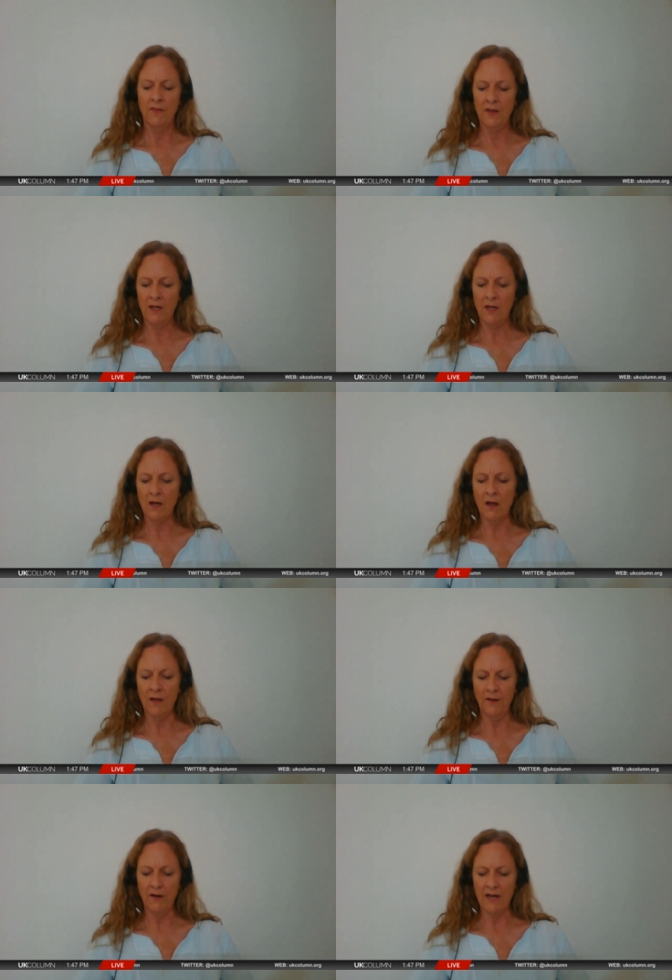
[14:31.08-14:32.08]
The
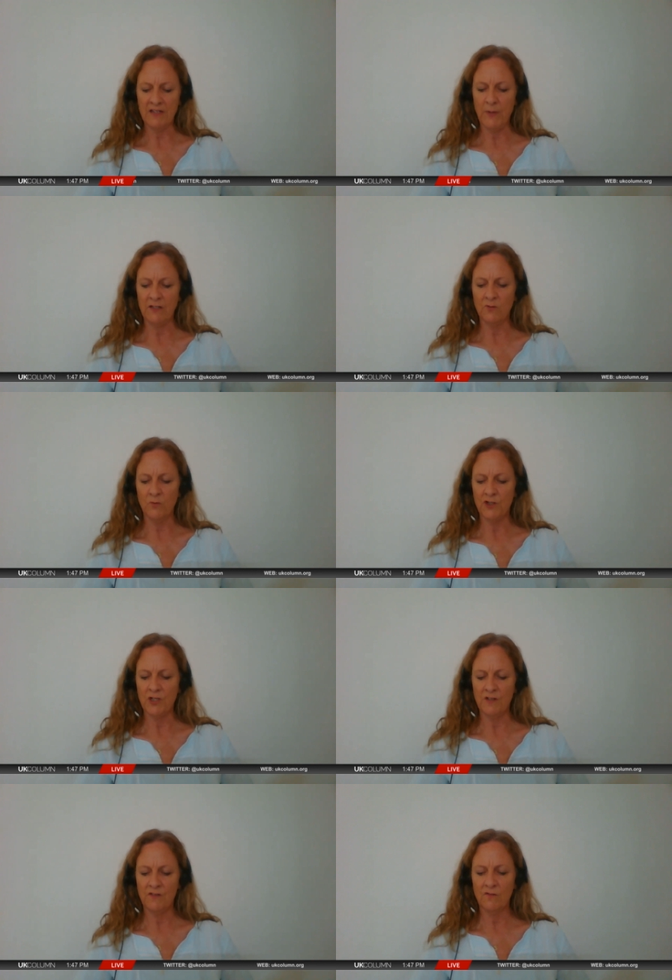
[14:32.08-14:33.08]
other aspect,
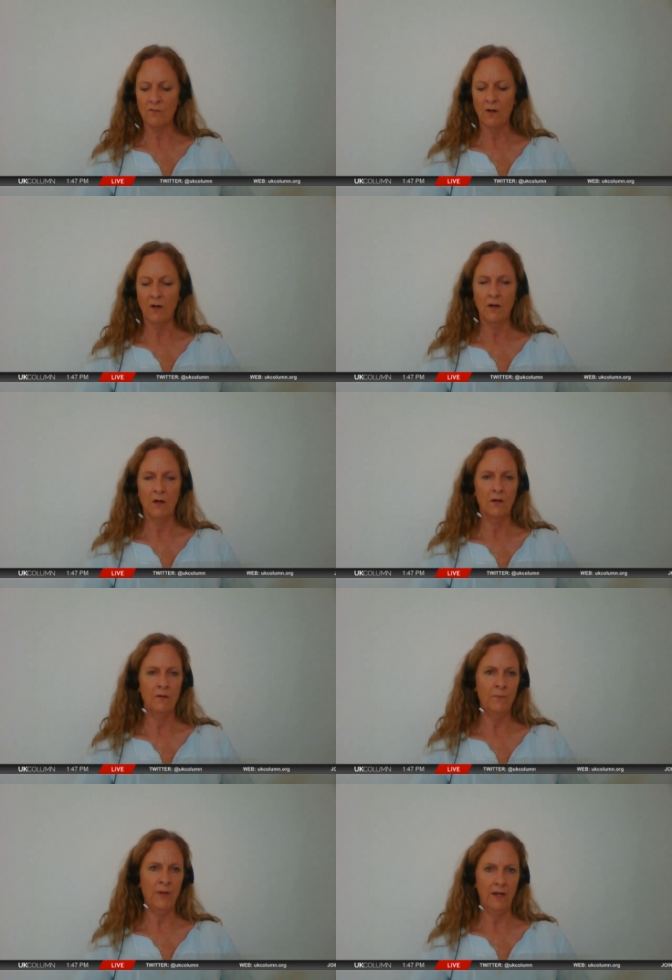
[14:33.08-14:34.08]
which is
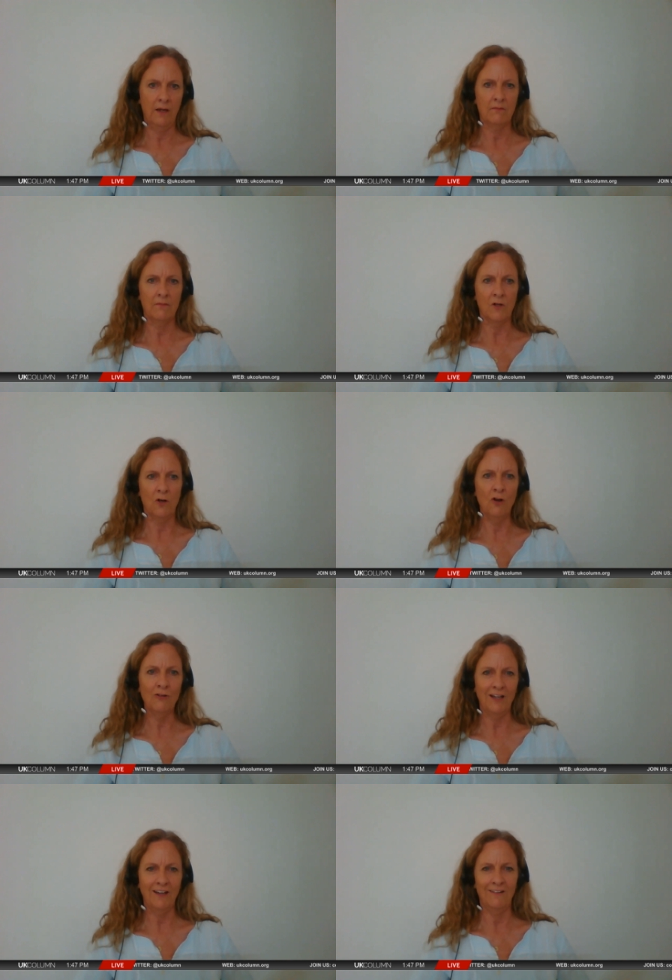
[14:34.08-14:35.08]
being
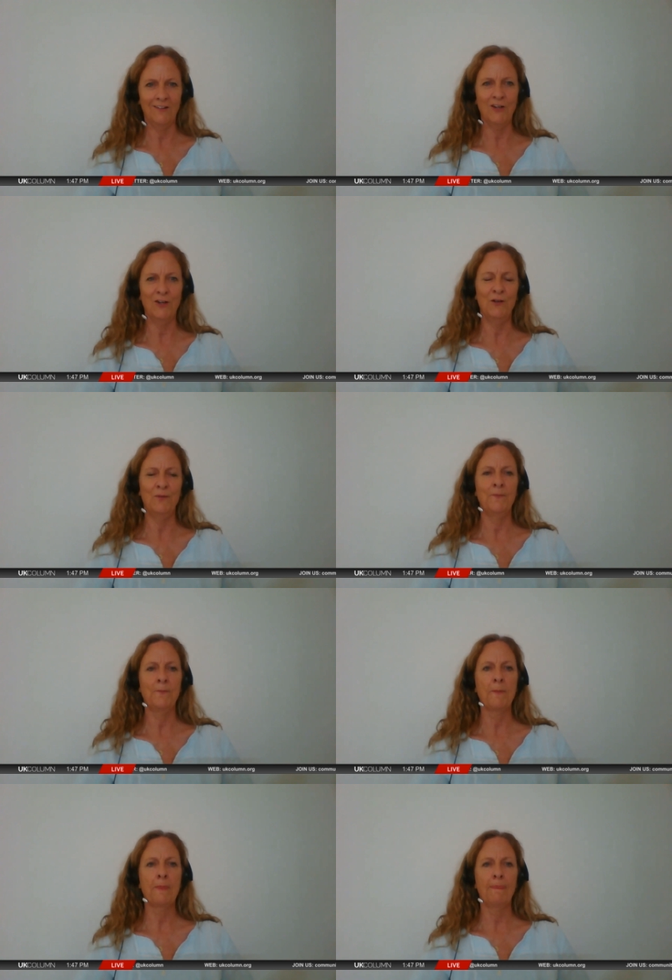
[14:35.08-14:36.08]
hotly
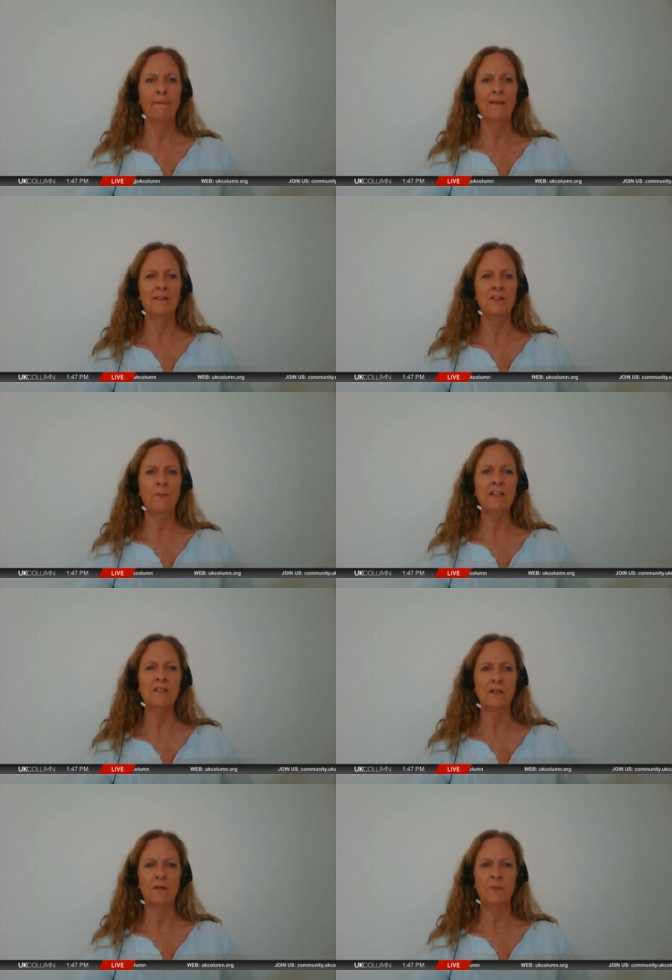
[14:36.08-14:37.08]

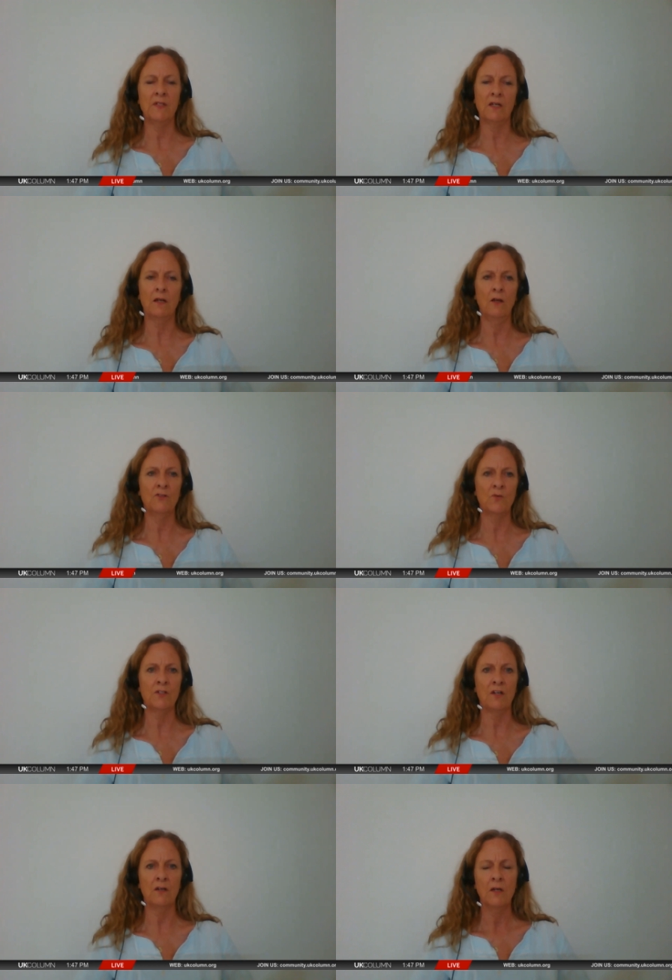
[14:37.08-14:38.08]
debated, particularly on
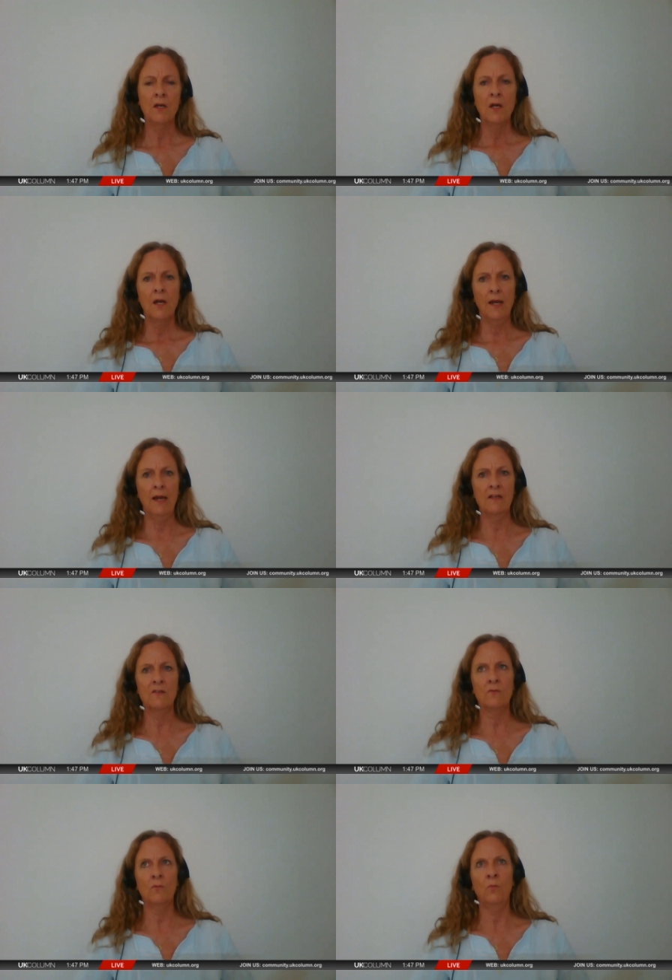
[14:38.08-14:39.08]
Twitter,
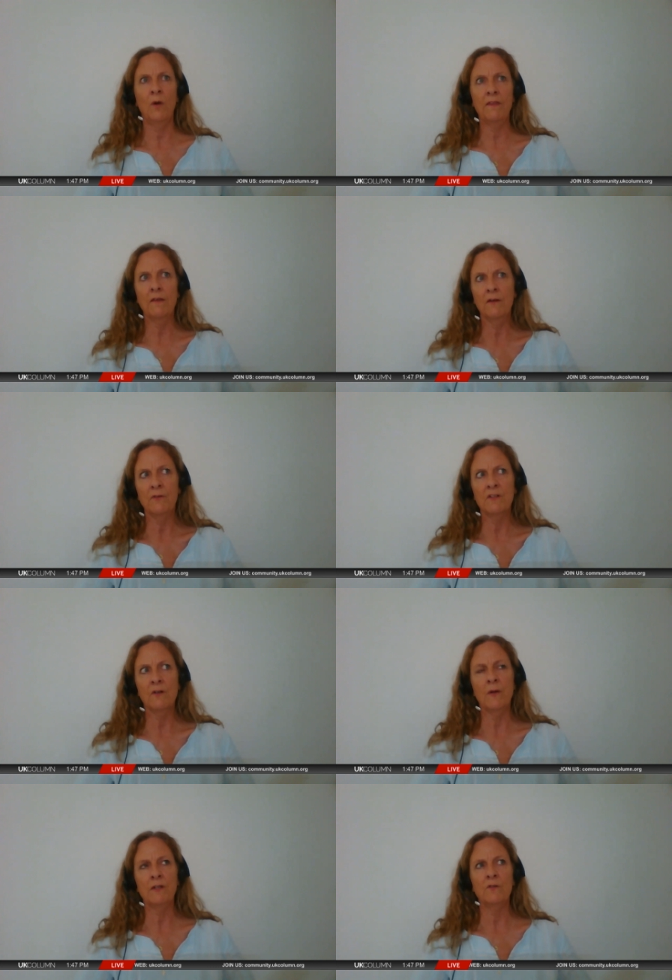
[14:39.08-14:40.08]
is whether there is
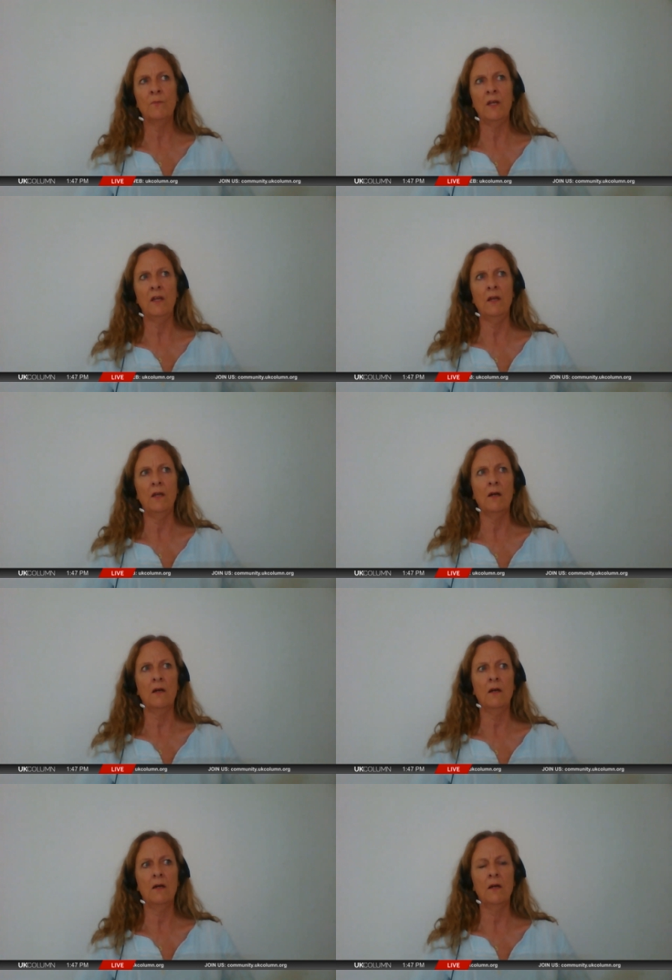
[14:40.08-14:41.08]
going to be
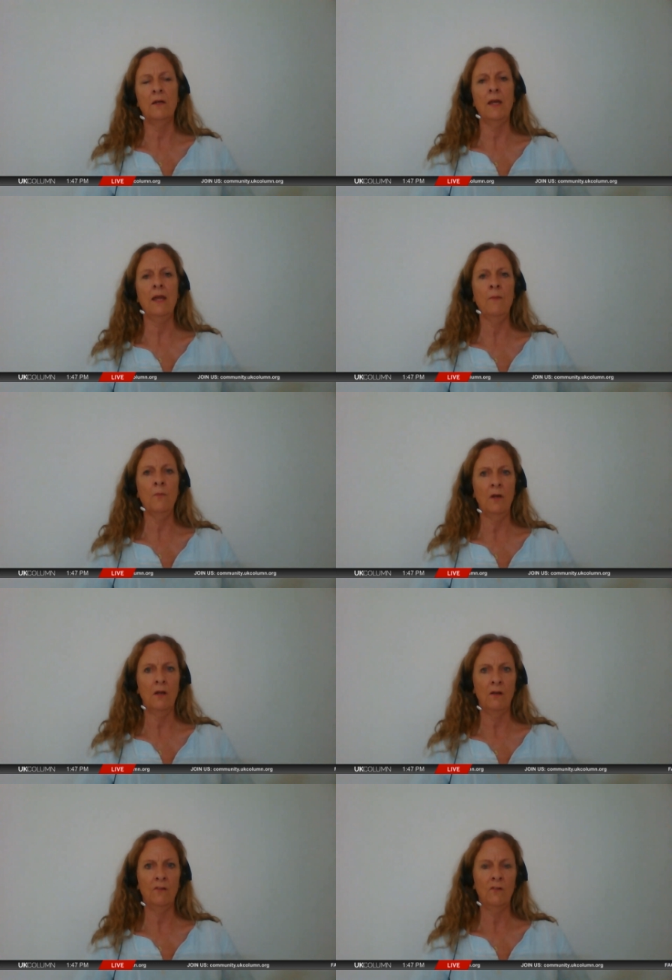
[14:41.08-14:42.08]
an
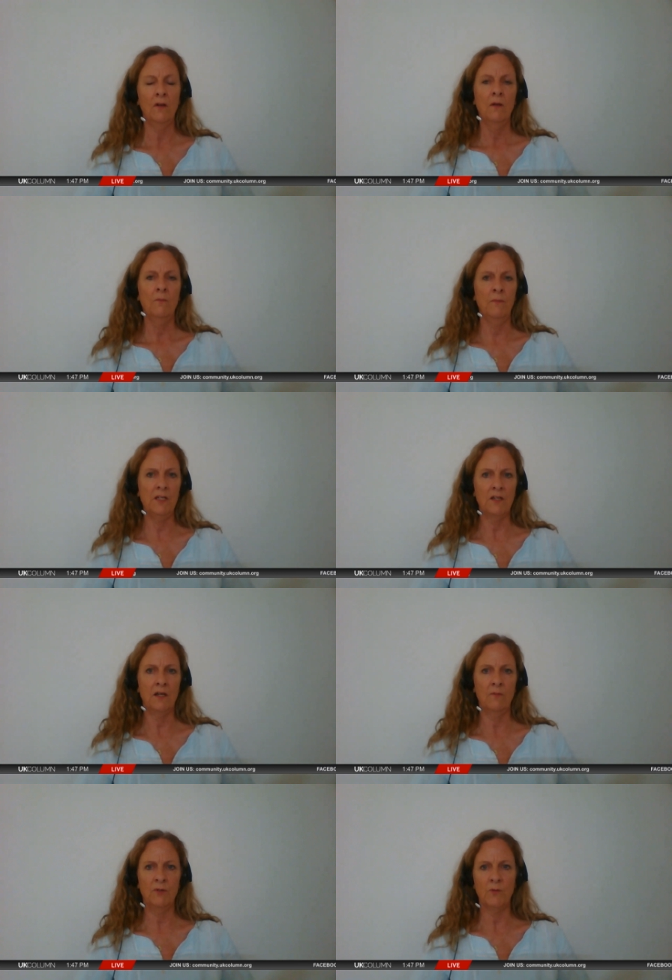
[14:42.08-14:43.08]
imminent
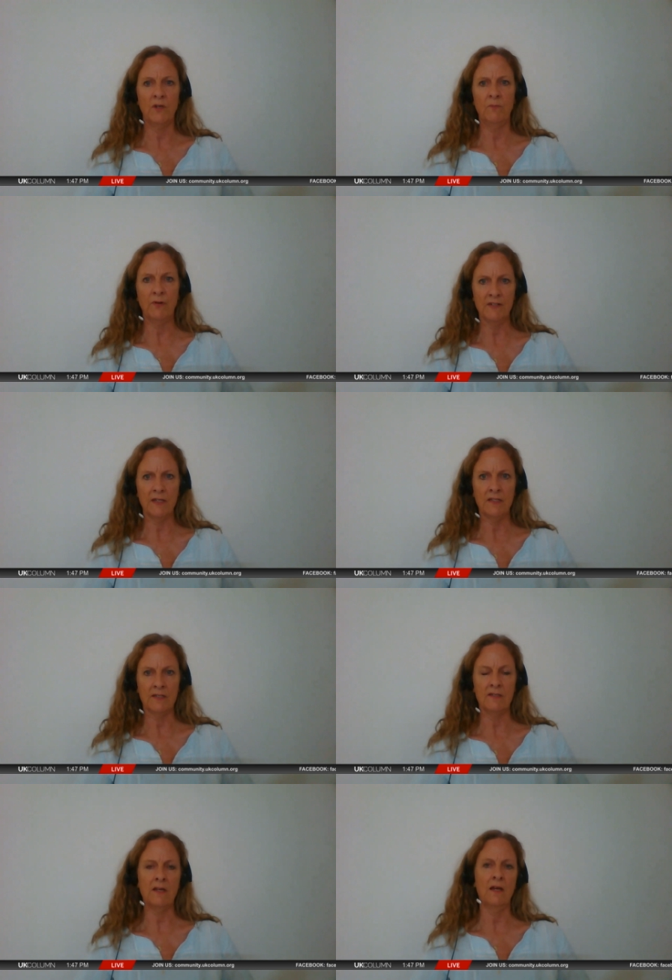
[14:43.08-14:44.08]
meeting between
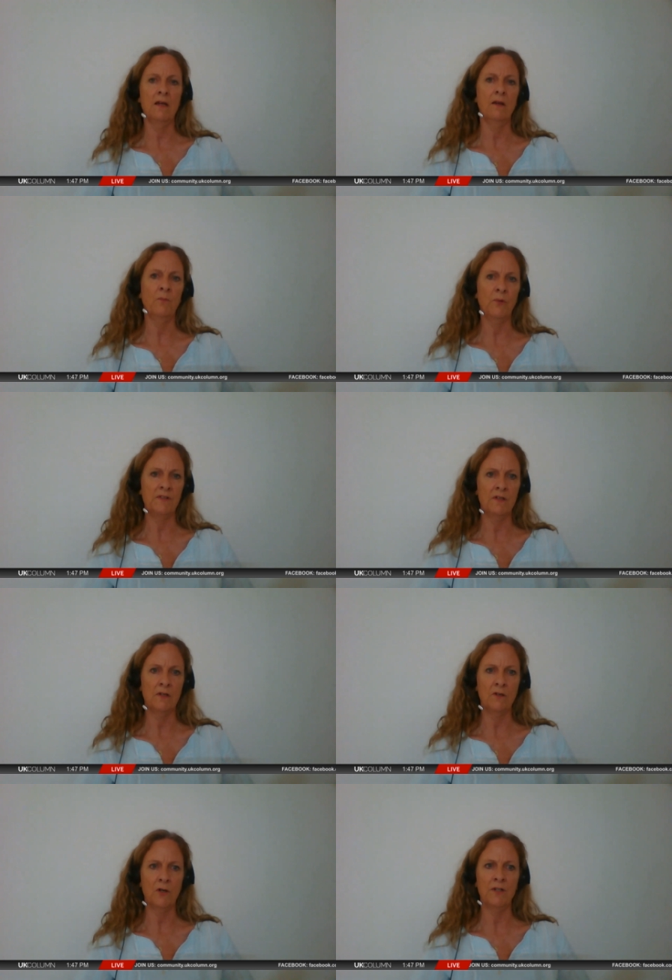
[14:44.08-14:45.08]
President Assad and President